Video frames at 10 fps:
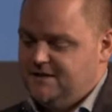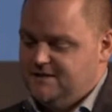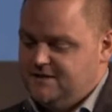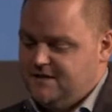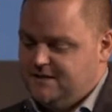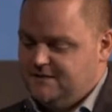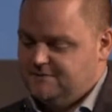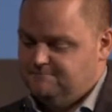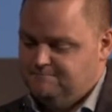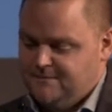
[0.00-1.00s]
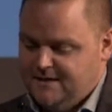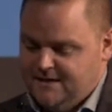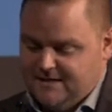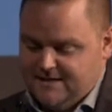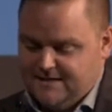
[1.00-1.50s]
in the end.
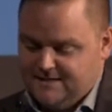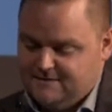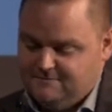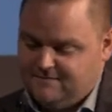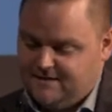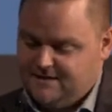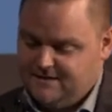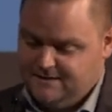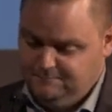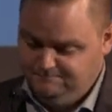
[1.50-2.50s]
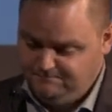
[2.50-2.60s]
And then finally,